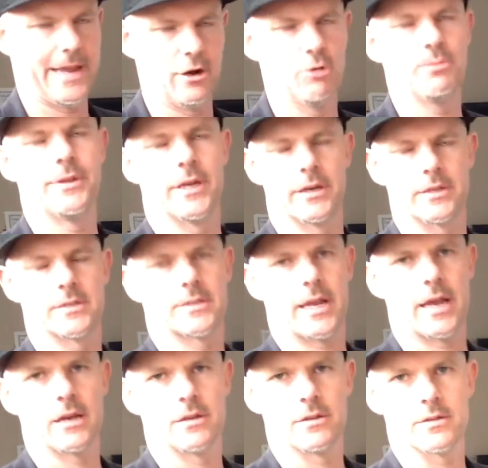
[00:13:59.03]
helped the
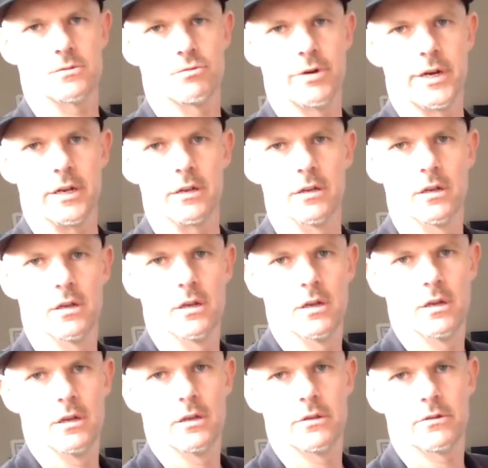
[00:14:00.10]
understanding of this reading.
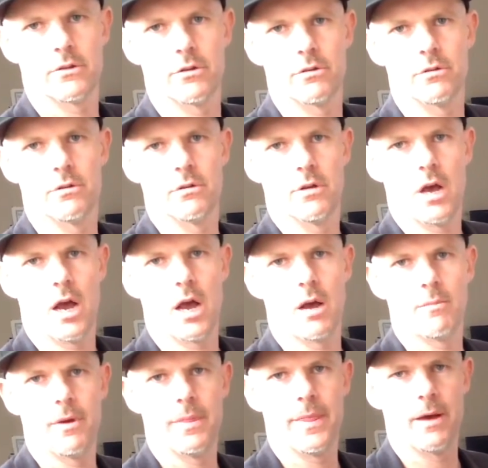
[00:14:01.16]
So,
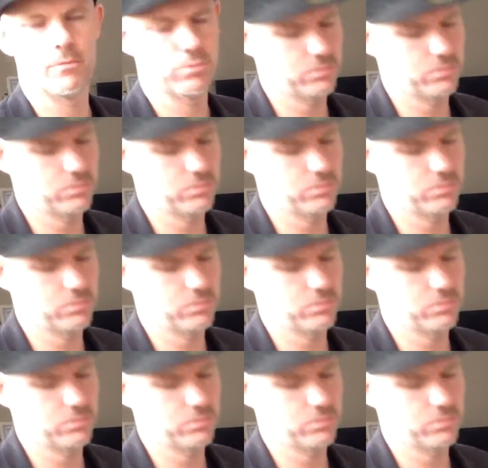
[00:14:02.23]
and that